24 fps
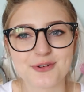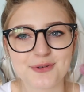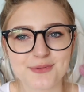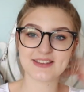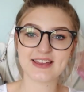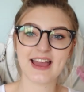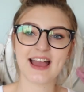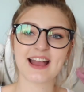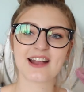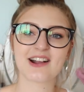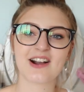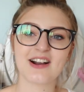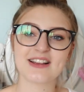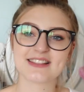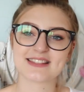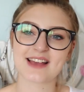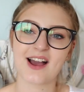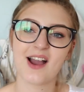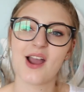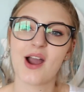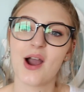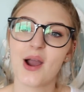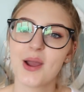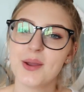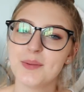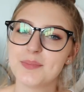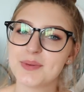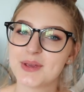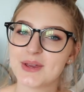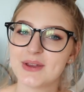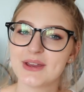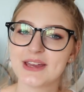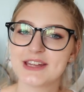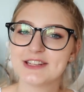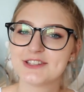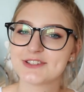So yeah, guys, I hope
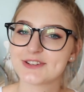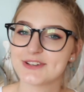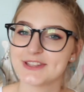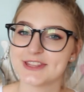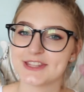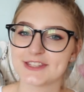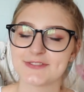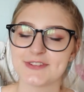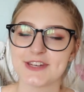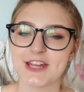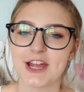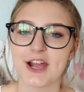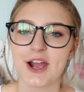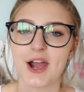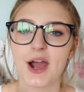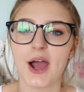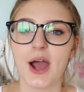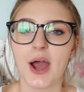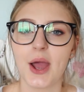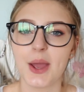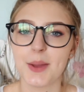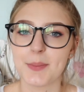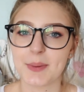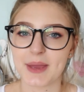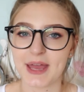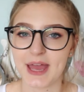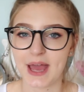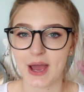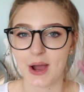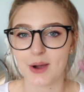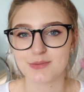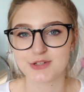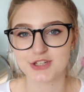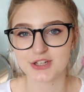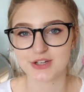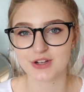you enjoyed this video. I hope it
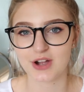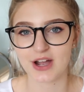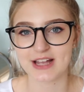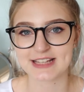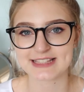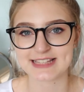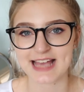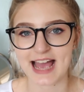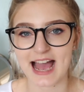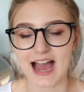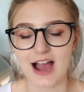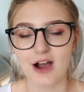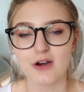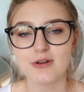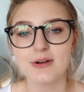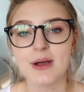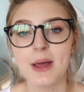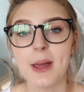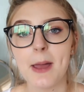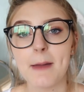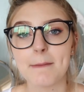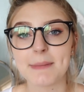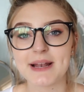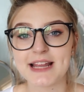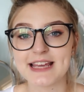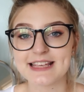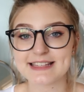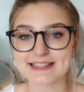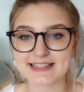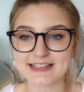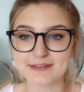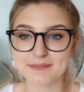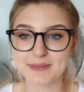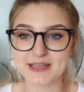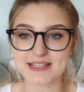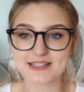helped you guys out. Please
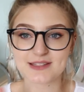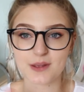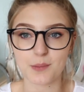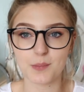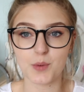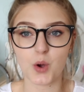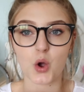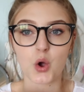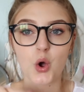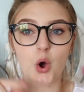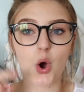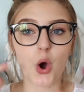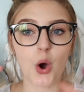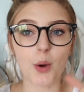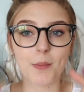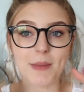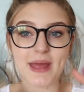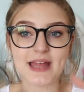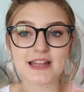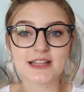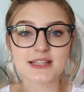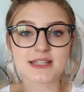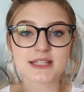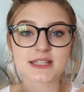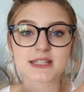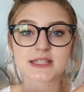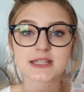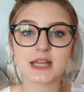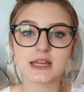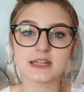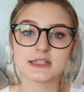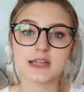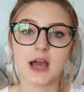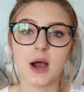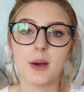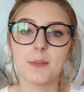leave me some comments
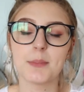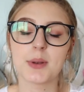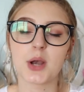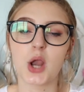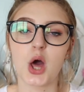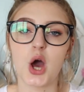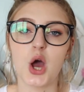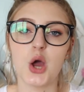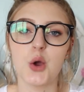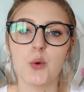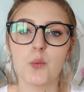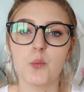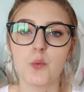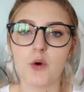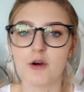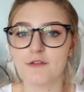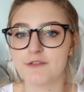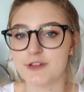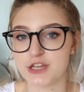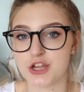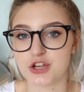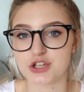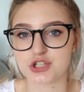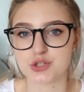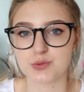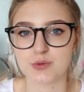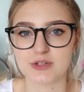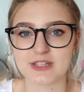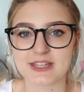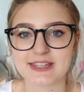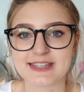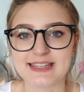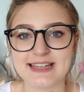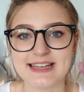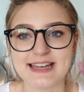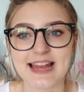down below what videos you
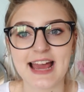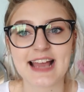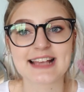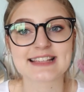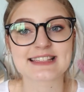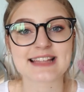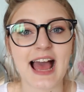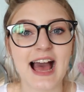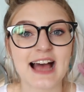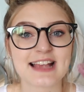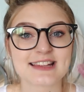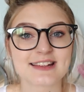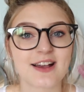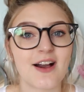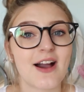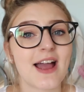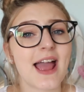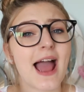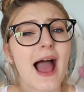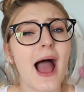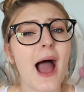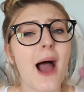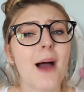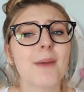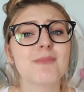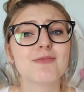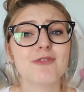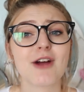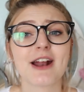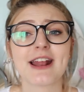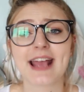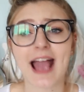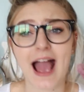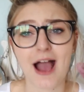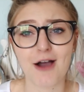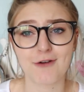want to see next, as I am
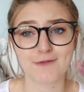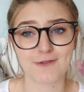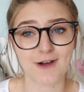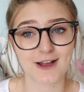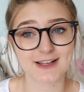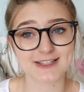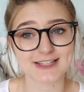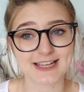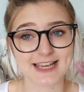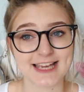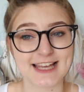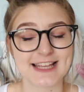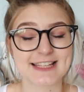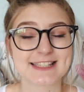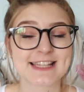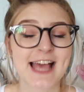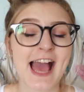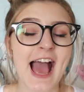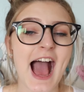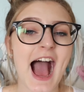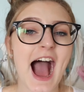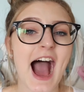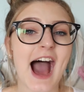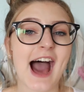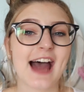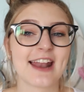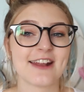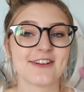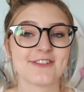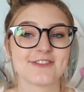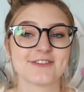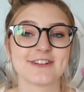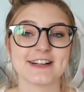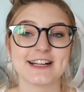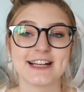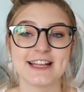running out of ideas and
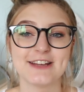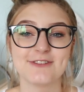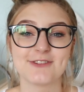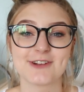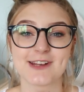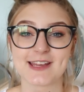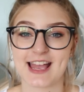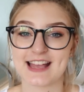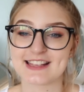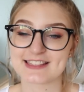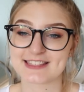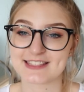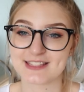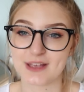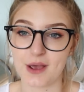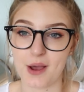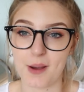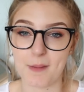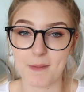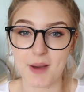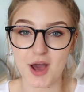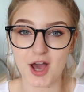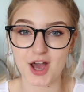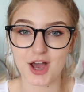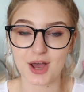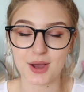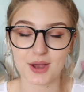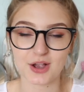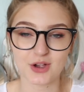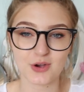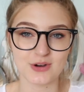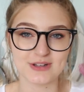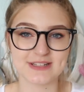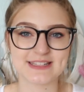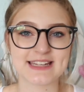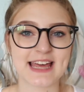I really want to get some
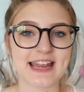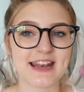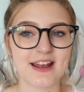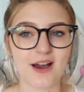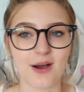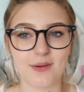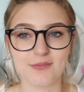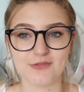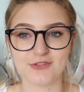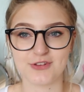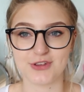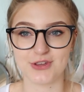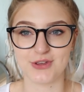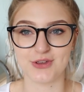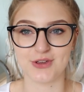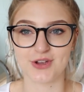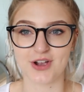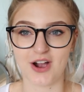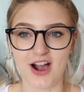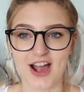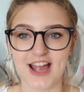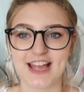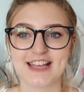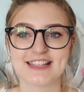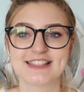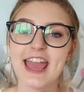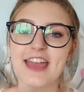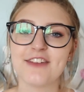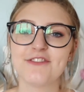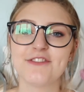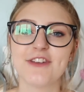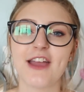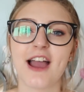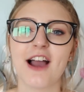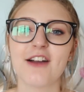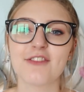content up for you guys.
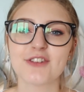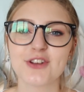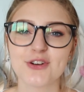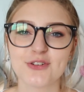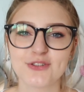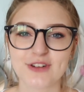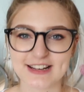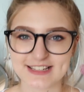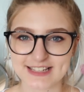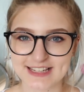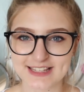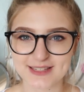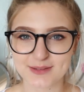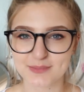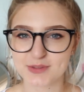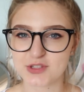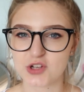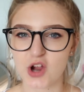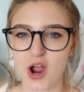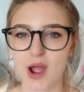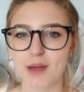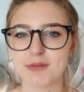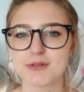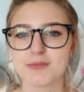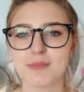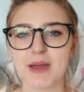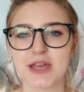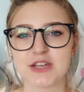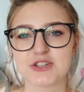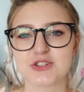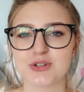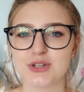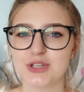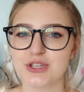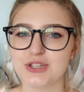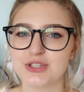If you haven't already subscribed,
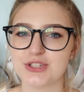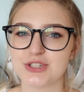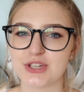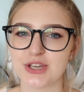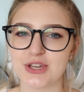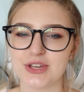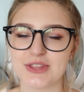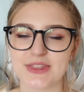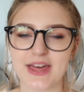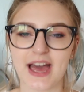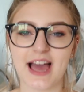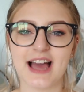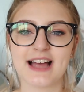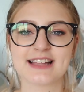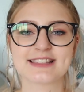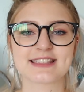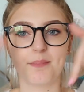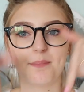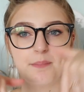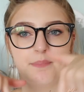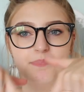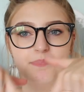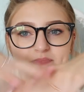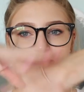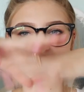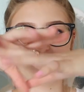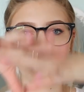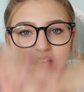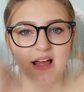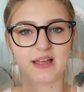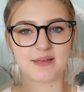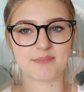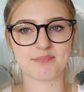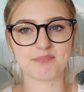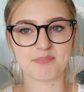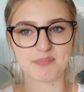make sure you do that,
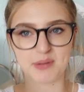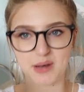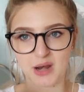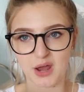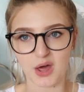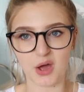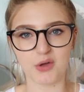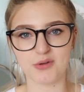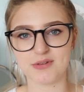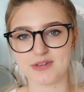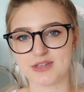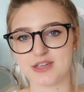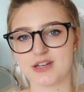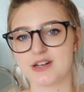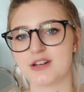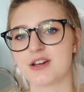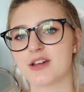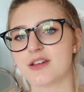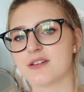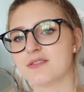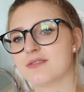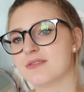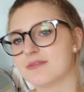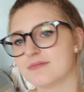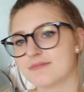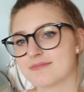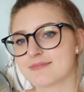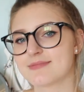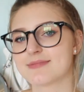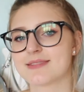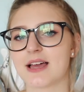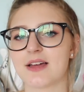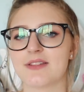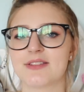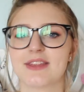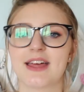like below, you know,
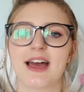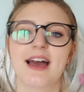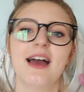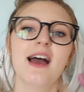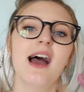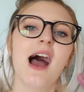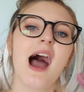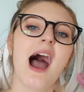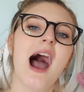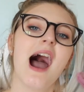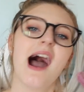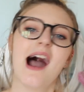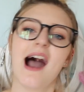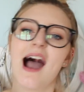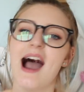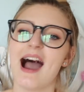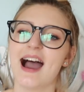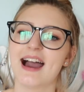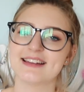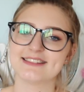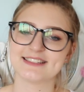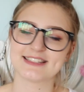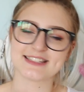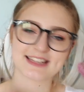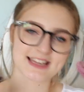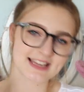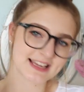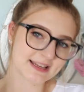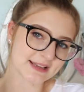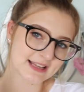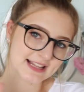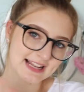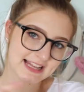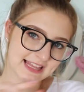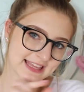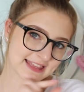down there, and
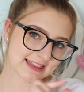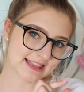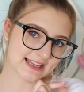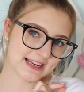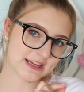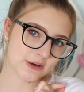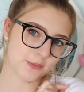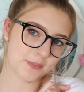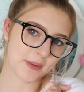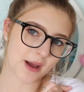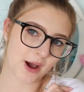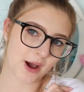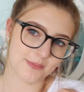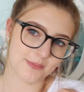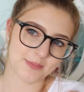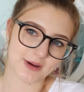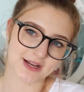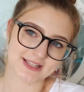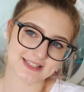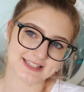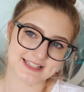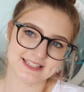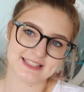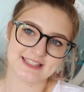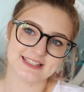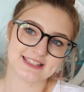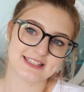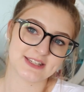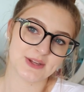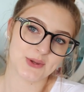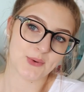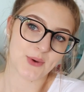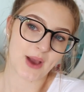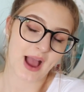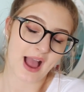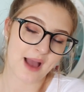click the little button
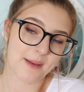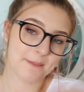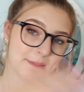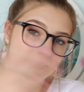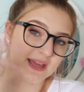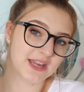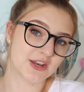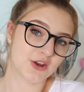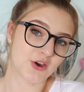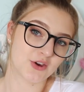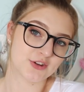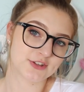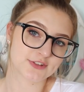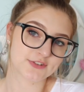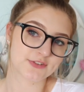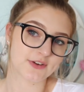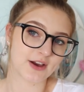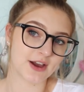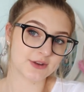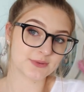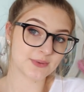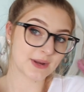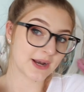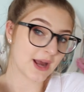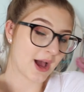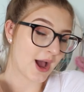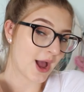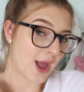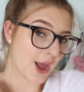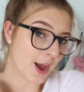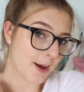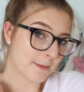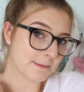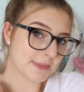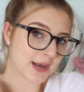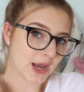to be notified when
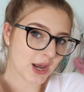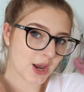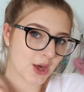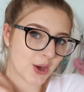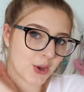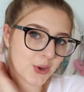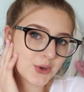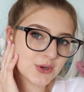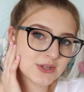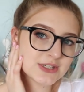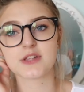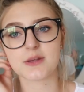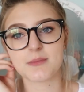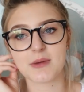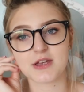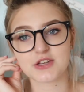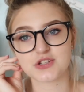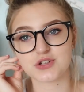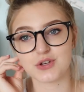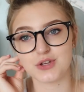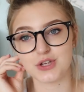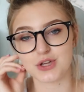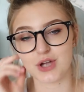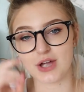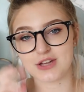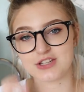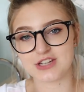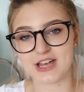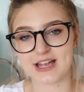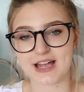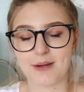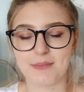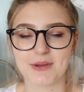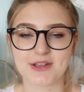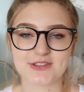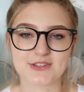I upload. So make sure you go
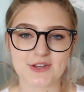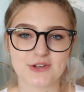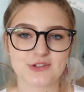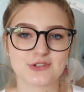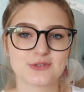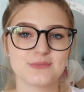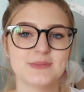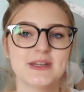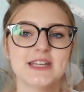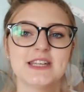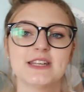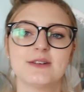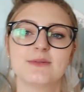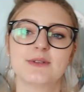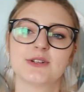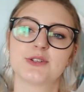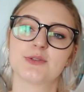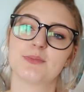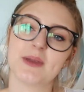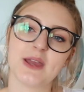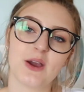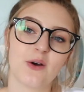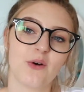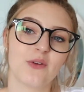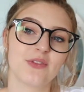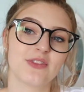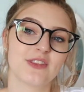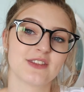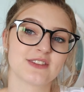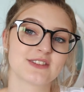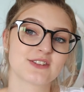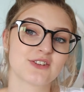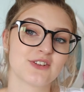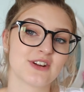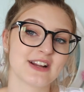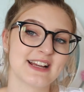check out my social media, which will be on the
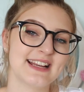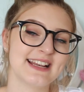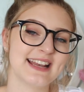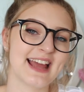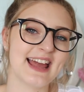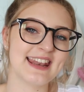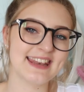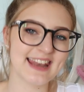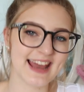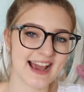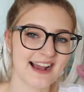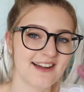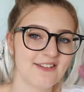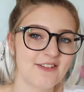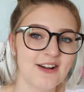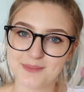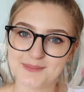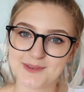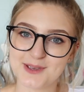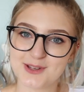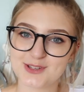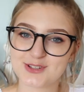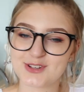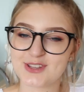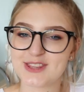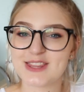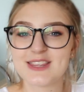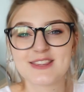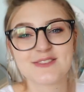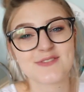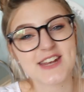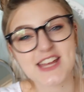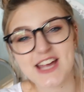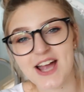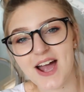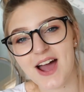screen now. Hope you enjoyed
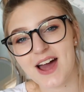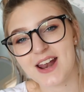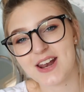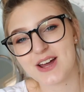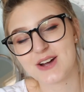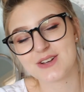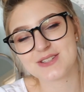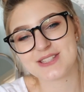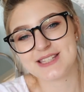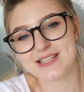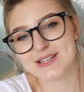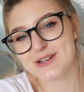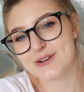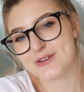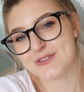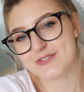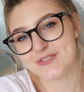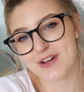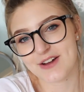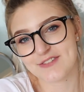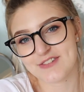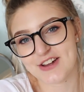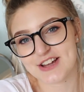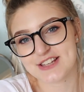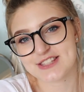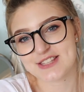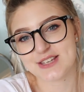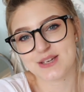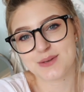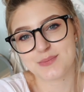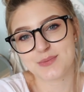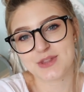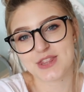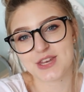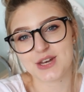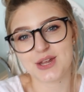this video and I'll see you all very, very
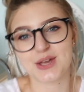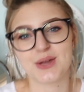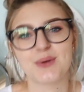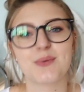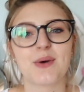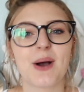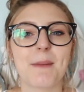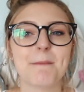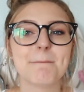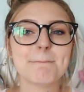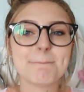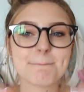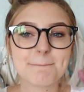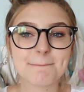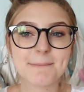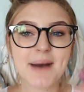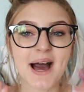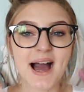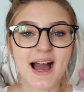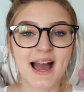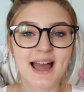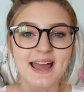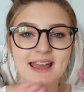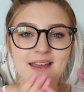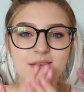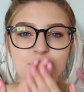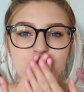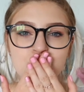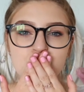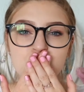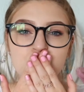soon with a new one. Bye!